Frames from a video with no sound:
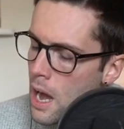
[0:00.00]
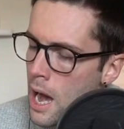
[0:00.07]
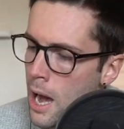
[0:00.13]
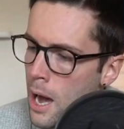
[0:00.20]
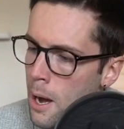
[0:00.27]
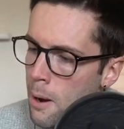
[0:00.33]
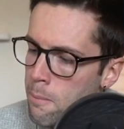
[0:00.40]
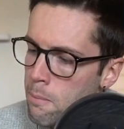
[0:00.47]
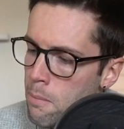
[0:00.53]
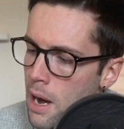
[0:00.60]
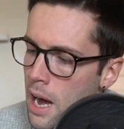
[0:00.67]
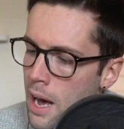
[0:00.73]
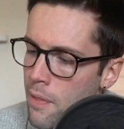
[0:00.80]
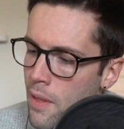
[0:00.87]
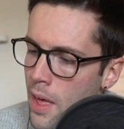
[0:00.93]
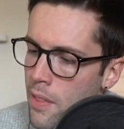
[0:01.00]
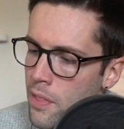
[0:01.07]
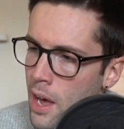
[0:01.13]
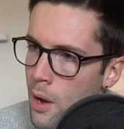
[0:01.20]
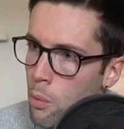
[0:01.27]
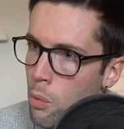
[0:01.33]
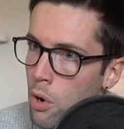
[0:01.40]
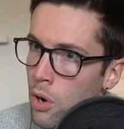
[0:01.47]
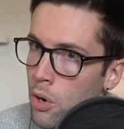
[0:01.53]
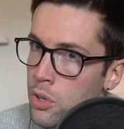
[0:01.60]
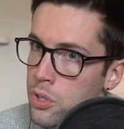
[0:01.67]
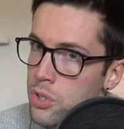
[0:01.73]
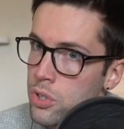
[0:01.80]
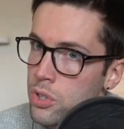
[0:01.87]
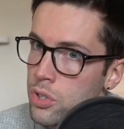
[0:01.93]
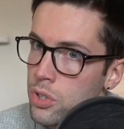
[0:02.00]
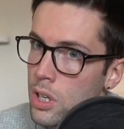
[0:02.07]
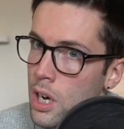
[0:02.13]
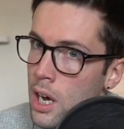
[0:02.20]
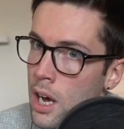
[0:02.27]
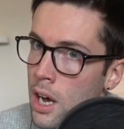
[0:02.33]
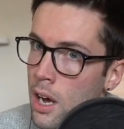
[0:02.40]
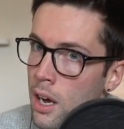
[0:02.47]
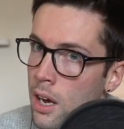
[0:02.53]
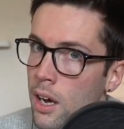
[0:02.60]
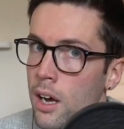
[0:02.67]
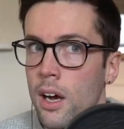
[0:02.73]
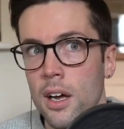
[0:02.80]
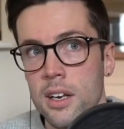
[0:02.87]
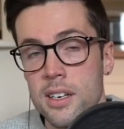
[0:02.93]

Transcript: Um, and then there was uh,